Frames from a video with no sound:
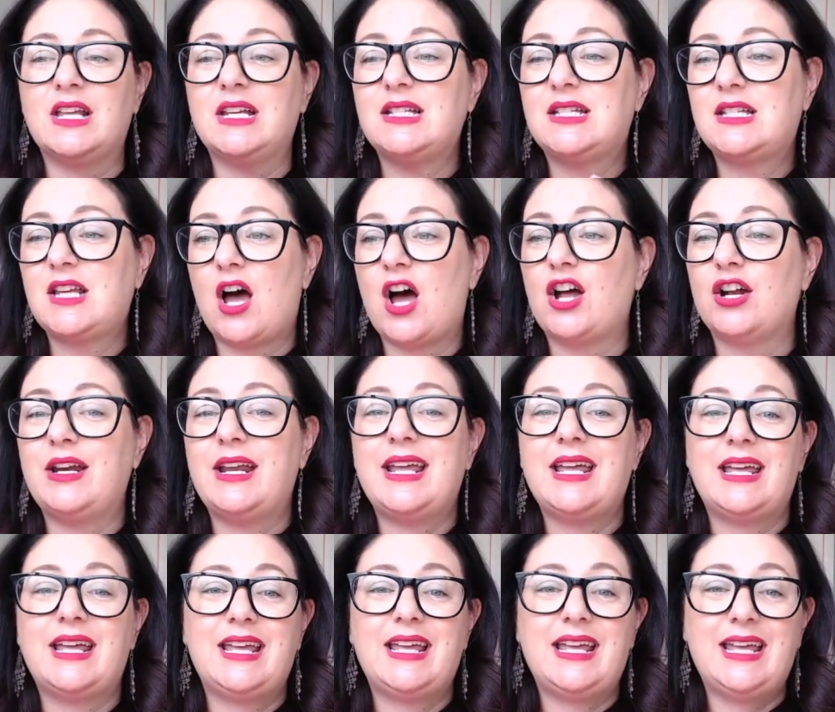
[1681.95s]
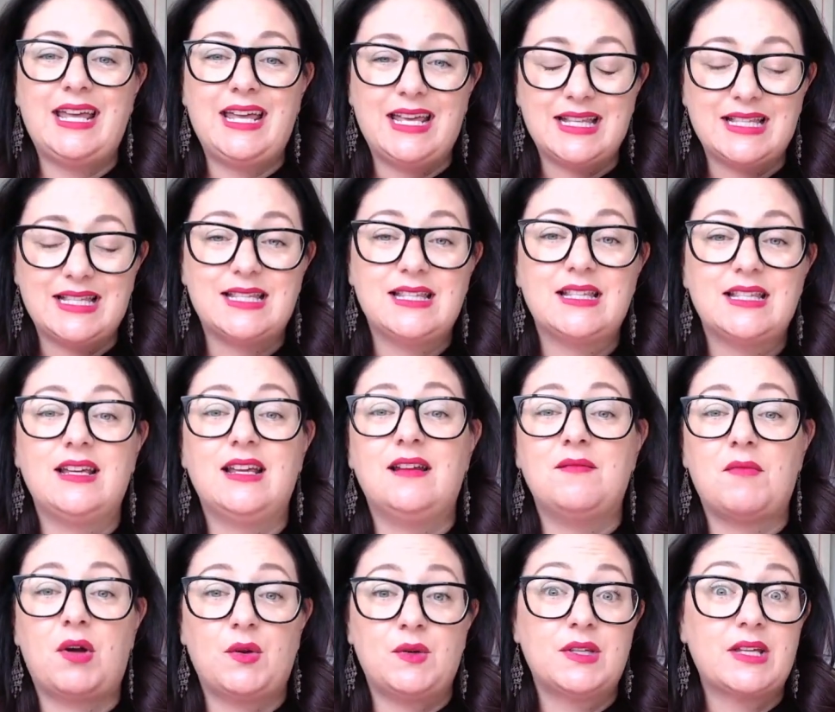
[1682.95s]
that done is, in
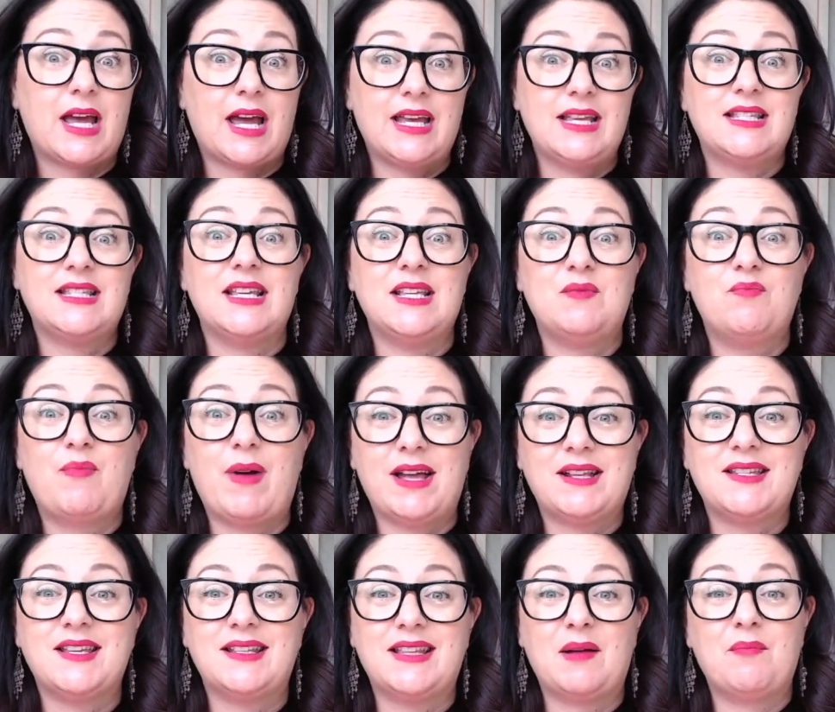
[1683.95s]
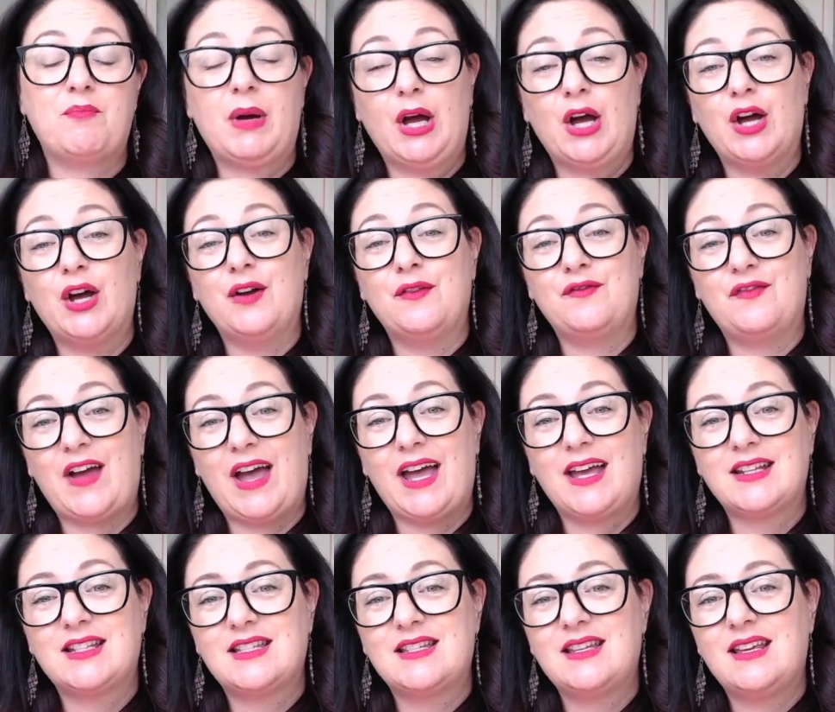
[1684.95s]
most cases, better than
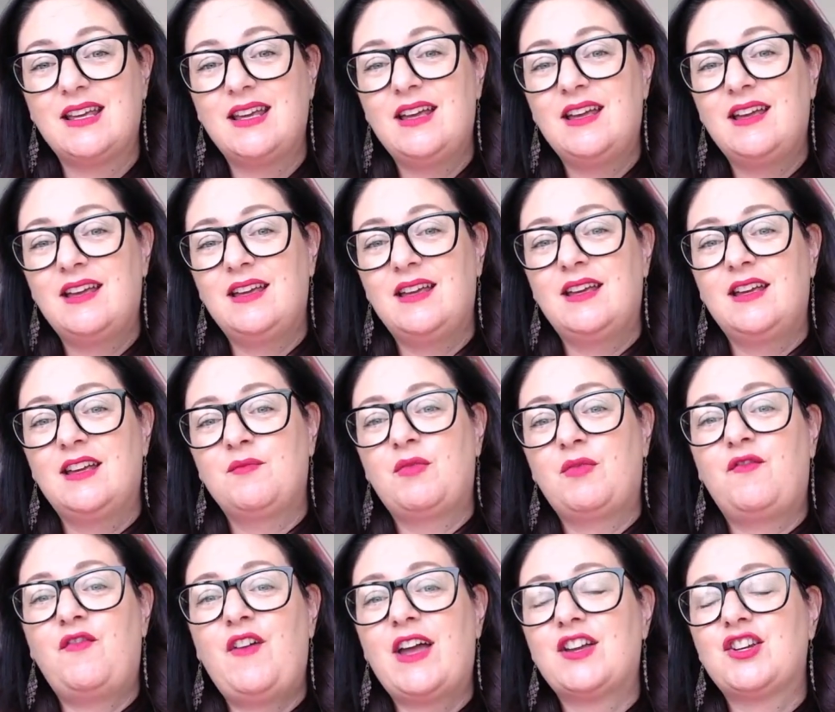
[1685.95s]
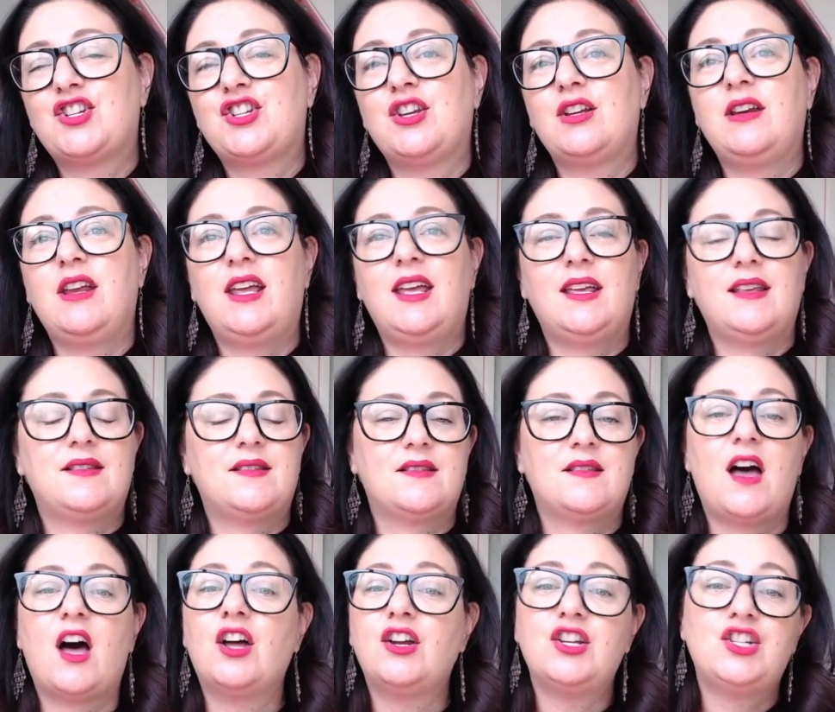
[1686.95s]
perfect. Perfection
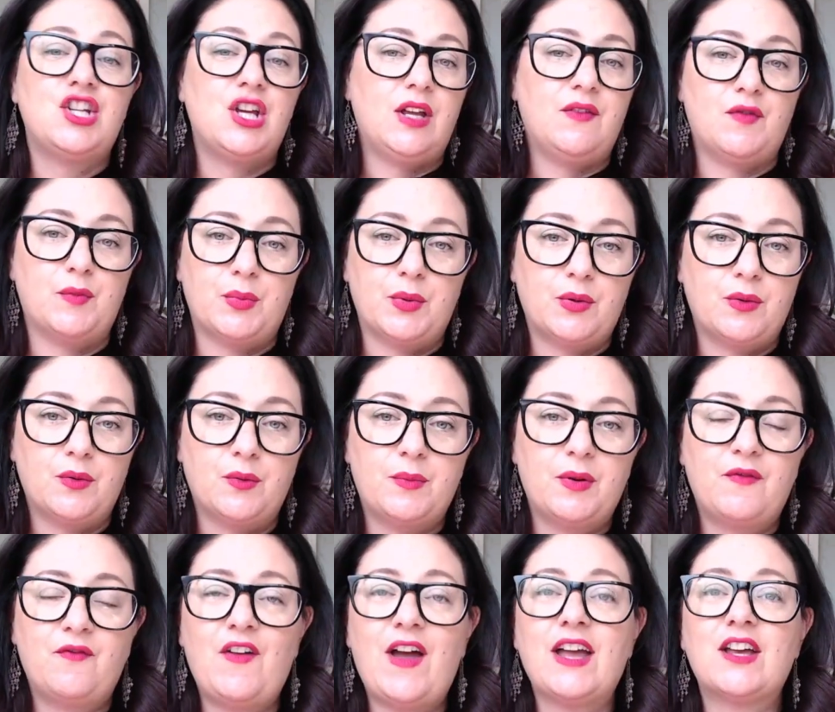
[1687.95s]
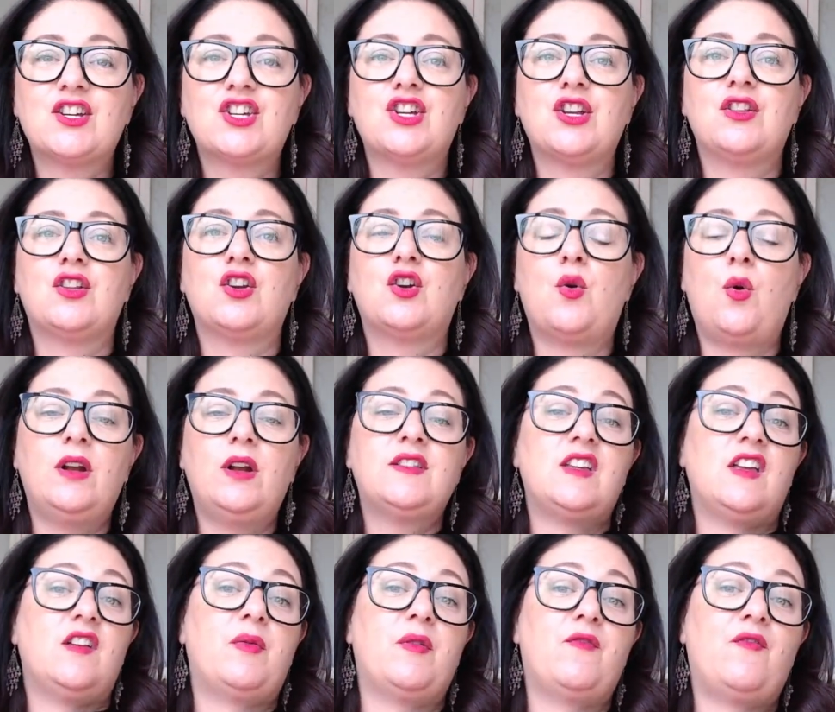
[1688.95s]
is unachievable. The
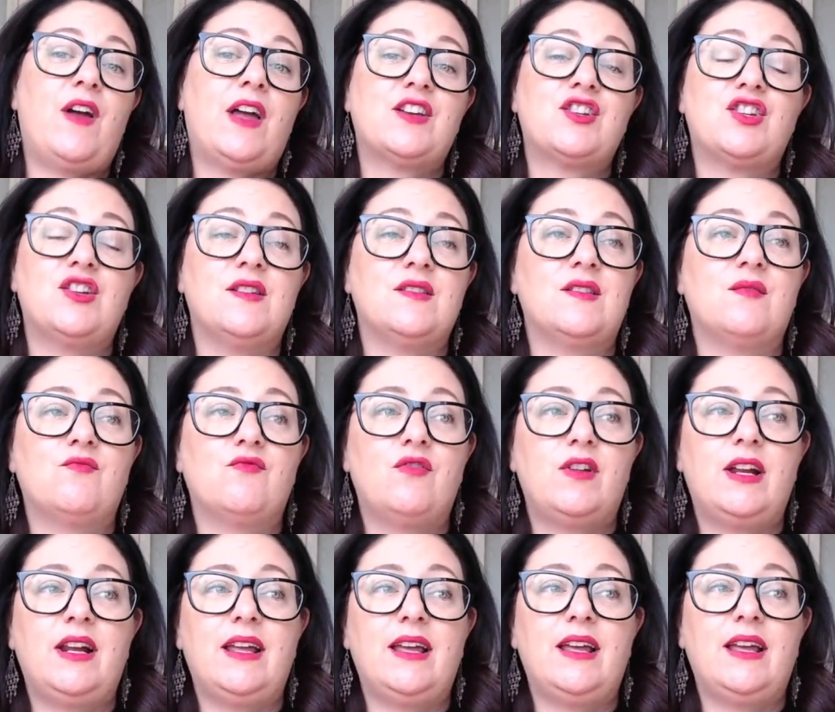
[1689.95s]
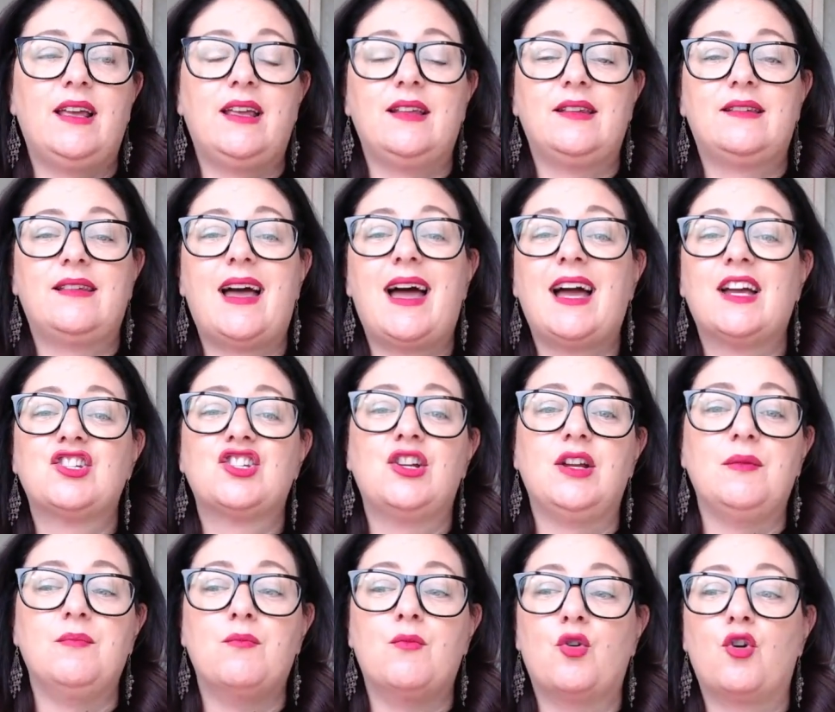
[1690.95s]
quality of perfectionism really is
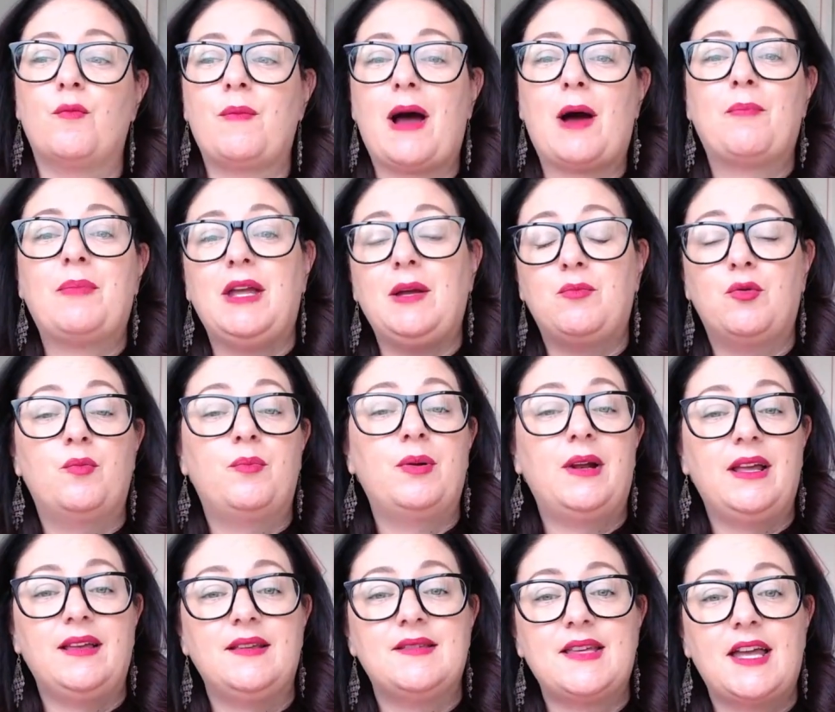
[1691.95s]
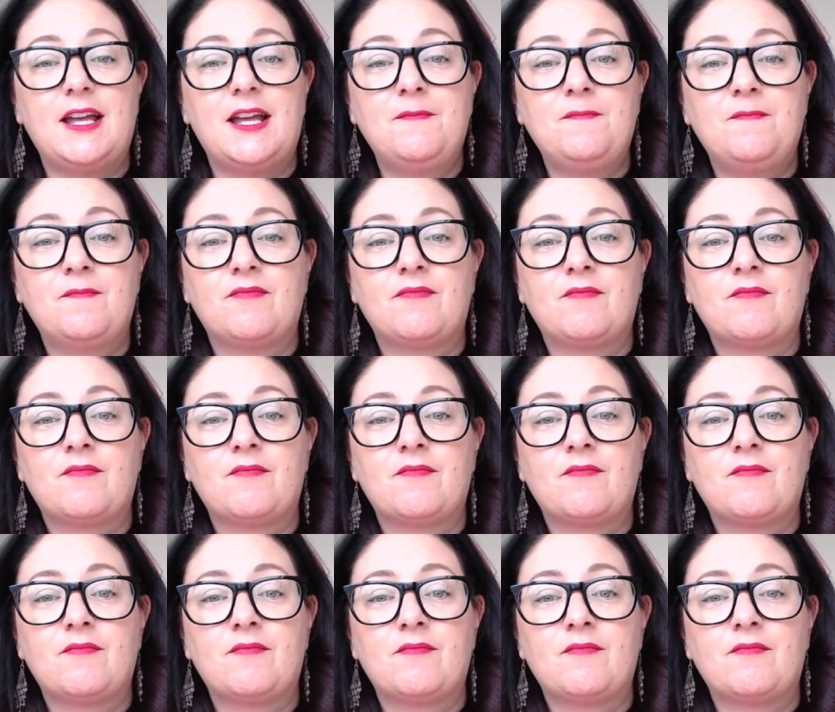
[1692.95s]
actually more about people pleasing.